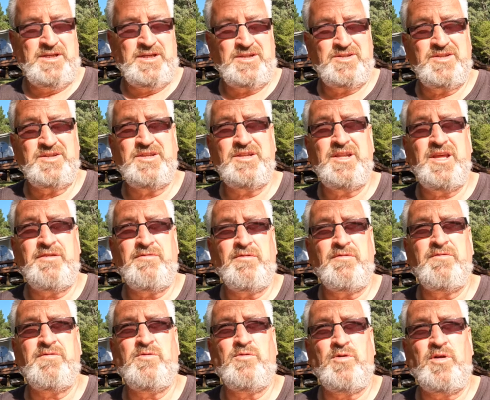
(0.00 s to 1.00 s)
did have
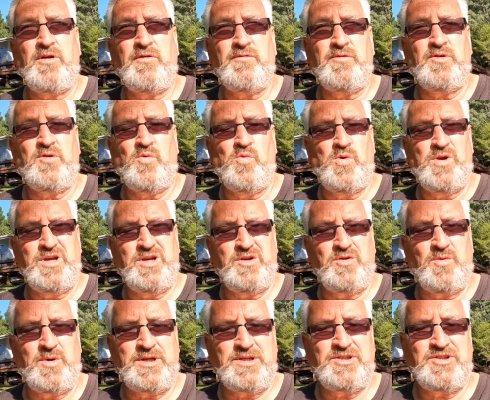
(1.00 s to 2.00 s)
it fall over in the wind
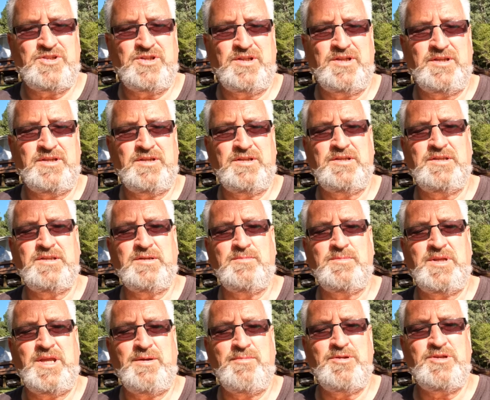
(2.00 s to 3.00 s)
once and it did some
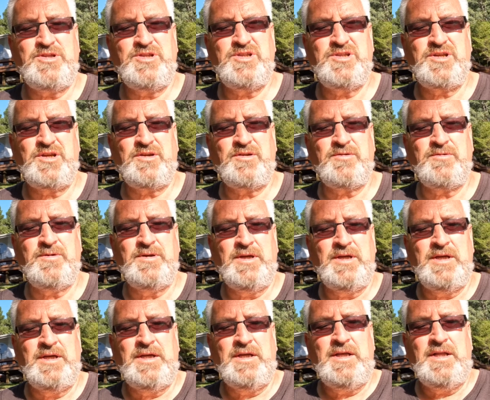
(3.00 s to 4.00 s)
damage. So,
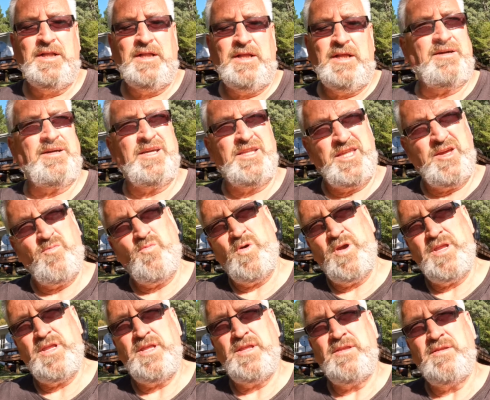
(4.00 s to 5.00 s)
and then
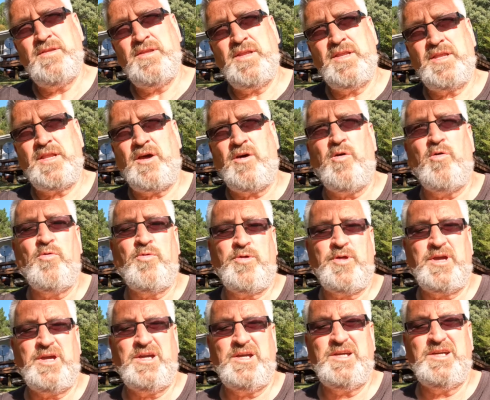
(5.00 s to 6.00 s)
when the whole
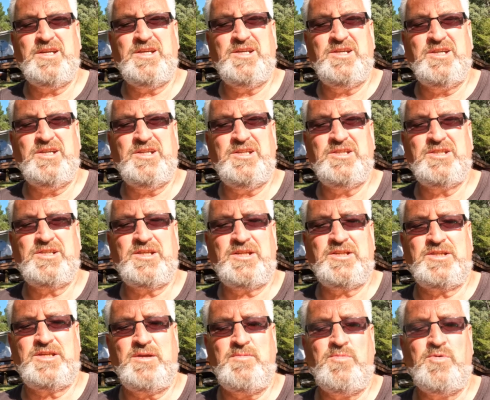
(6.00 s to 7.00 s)
thing is
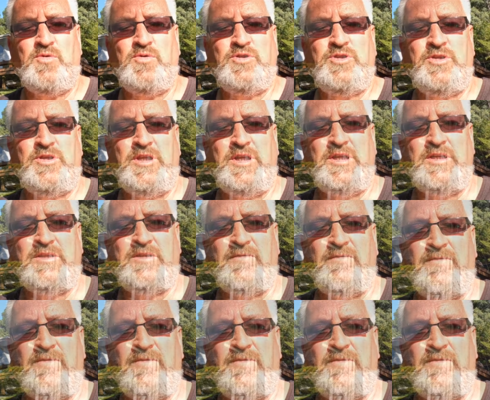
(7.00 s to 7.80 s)
assembled, you need to